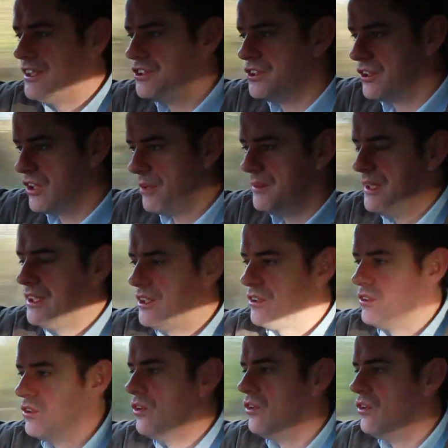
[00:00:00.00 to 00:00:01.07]
They're coming into
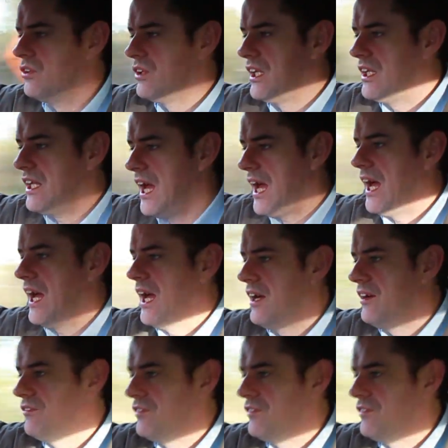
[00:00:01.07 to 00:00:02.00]
their own, and you have